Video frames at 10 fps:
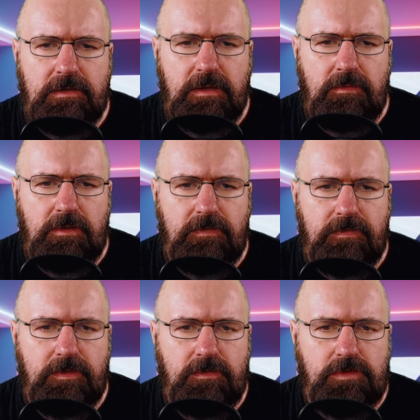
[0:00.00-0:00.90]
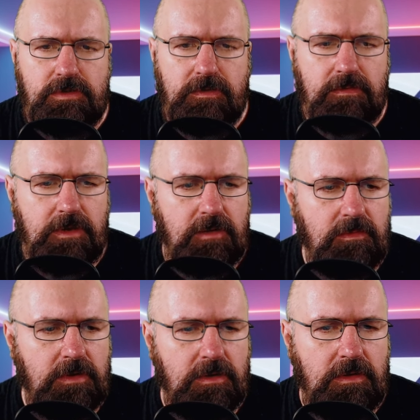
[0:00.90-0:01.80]
Stable Diffusion three D
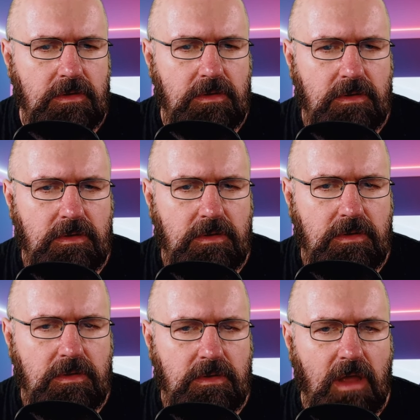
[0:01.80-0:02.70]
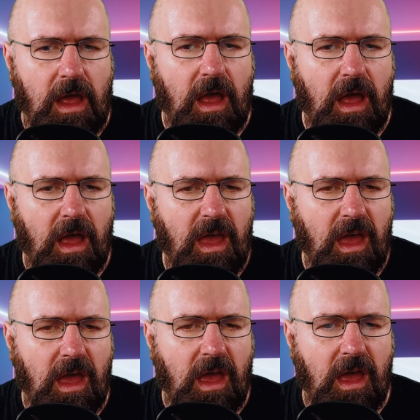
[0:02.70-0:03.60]
model.
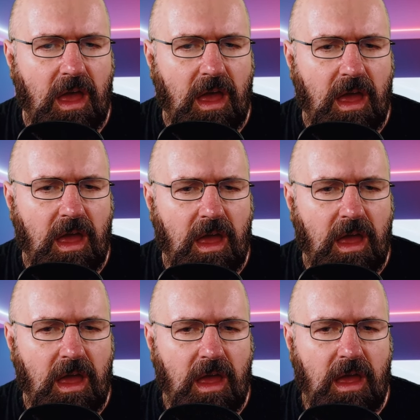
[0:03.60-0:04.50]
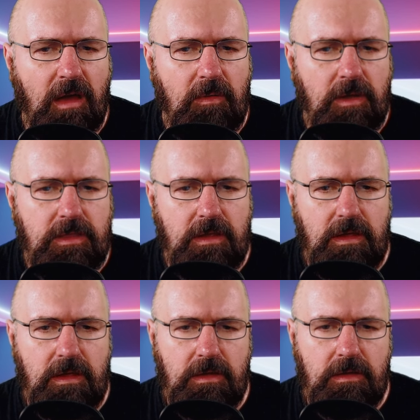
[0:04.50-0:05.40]
Huh? What
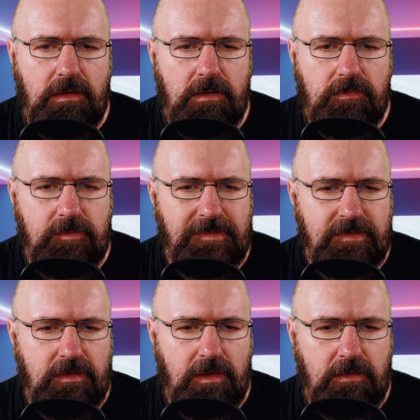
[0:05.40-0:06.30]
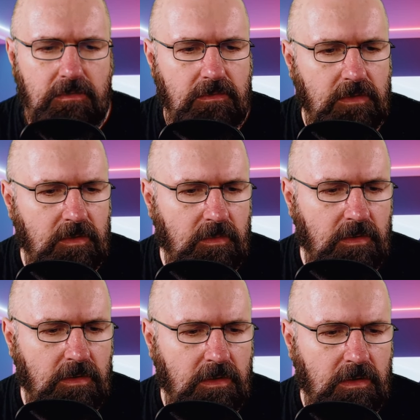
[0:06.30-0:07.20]
the heck? From Sketchfab.
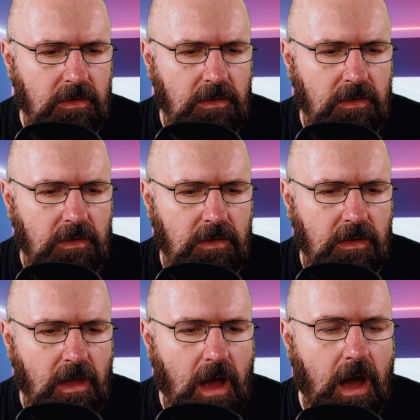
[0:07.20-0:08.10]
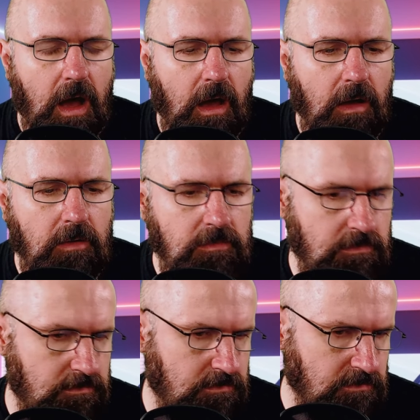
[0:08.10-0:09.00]
Oh,
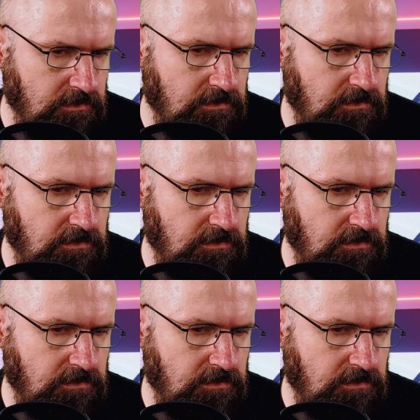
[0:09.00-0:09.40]
hmm?